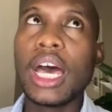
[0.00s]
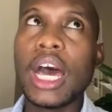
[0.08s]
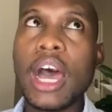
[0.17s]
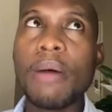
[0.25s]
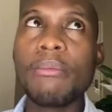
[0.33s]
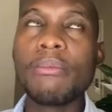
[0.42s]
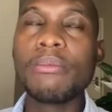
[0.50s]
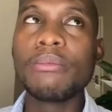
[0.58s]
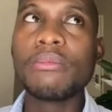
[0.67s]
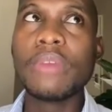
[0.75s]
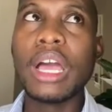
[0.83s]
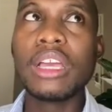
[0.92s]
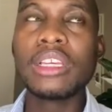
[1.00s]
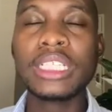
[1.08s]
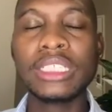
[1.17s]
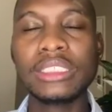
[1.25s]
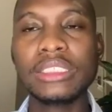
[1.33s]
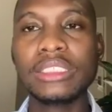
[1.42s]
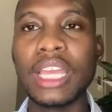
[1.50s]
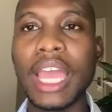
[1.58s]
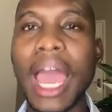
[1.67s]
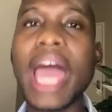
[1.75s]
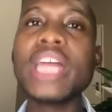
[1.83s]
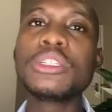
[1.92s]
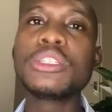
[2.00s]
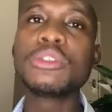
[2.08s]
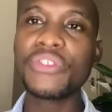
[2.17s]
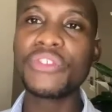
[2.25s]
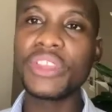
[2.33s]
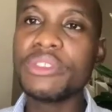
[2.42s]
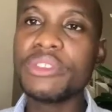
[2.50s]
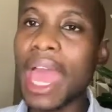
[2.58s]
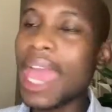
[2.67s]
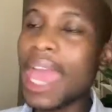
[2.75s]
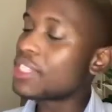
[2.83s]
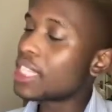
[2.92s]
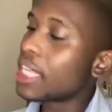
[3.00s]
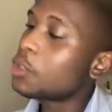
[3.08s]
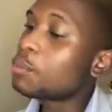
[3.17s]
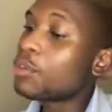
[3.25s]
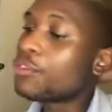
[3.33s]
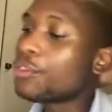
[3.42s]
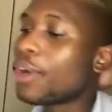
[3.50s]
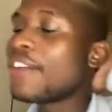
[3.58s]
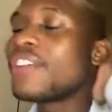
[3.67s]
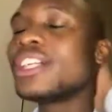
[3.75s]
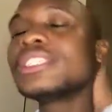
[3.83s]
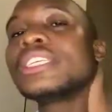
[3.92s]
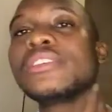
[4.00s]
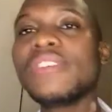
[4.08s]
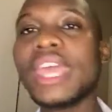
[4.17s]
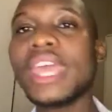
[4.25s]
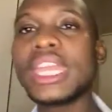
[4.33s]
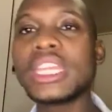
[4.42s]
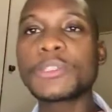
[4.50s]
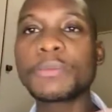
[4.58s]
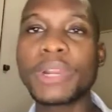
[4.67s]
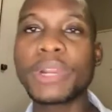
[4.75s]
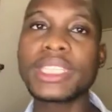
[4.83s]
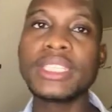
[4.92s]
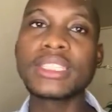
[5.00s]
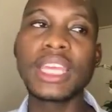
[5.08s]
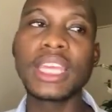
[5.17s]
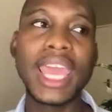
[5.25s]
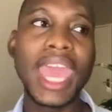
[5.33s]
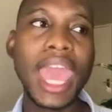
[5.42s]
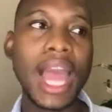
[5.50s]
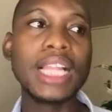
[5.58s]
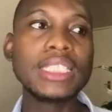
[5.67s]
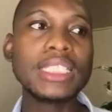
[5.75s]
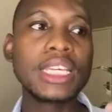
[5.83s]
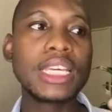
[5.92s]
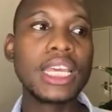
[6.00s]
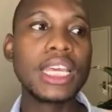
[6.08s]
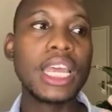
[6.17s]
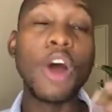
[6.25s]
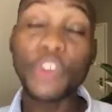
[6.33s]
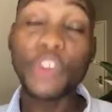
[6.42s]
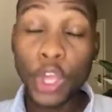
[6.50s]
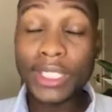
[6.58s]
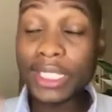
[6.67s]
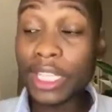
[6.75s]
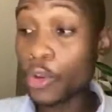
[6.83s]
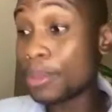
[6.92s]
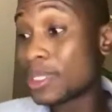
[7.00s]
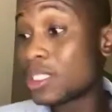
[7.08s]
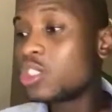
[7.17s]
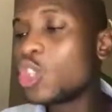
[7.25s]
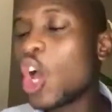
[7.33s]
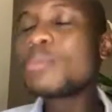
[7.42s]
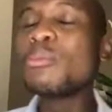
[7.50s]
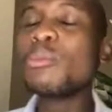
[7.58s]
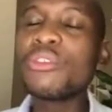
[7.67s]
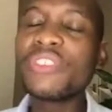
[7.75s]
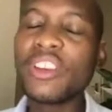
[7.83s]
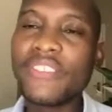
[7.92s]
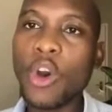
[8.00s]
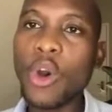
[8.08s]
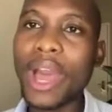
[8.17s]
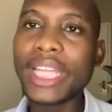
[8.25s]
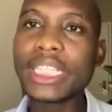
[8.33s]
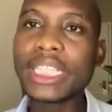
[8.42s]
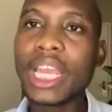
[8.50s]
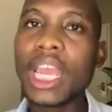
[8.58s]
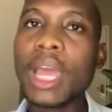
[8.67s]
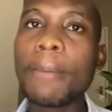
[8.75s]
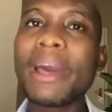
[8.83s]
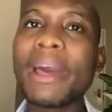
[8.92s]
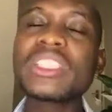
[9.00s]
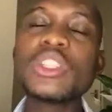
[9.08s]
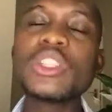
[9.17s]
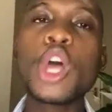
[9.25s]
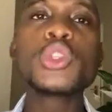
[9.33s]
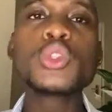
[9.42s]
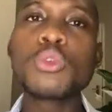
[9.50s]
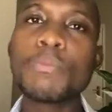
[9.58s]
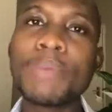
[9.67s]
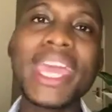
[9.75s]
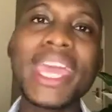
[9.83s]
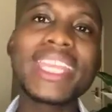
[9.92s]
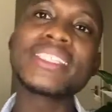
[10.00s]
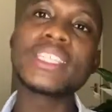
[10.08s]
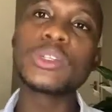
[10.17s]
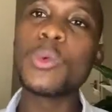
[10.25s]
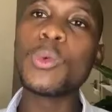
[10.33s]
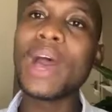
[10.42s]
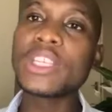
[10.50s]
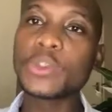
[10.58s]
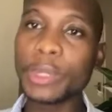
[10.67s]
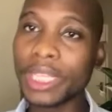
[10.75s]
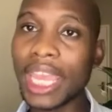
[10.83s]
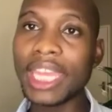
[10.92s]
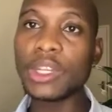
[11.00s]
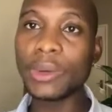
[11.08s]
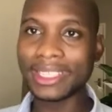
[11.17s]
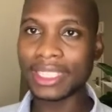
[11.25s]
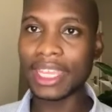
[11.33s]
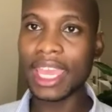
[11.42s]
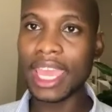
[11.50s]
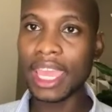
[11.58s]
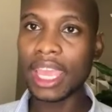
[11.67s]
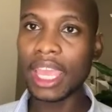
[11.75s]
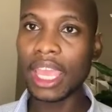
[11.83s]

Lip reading: Um, I do feel that I've said it before. I felt as if Annie's presence held. Of course, the group is still not moving forward, but it's not too bad as it was when Annie was there.